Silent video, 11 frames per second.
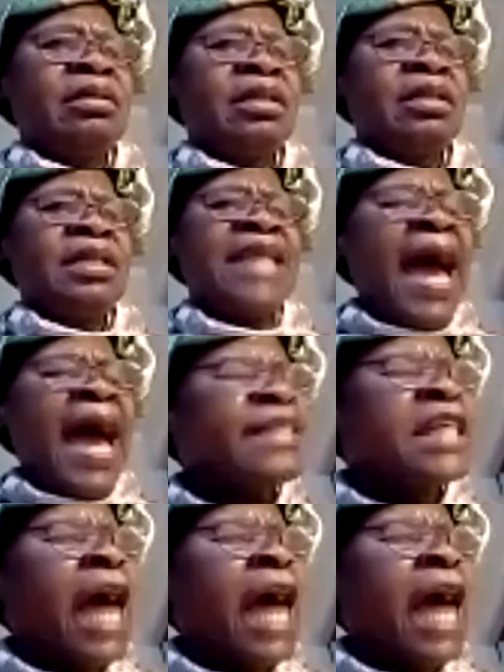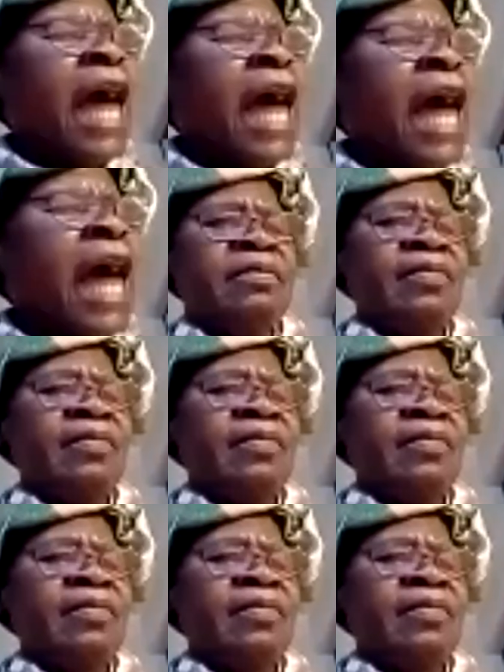the end time prophet,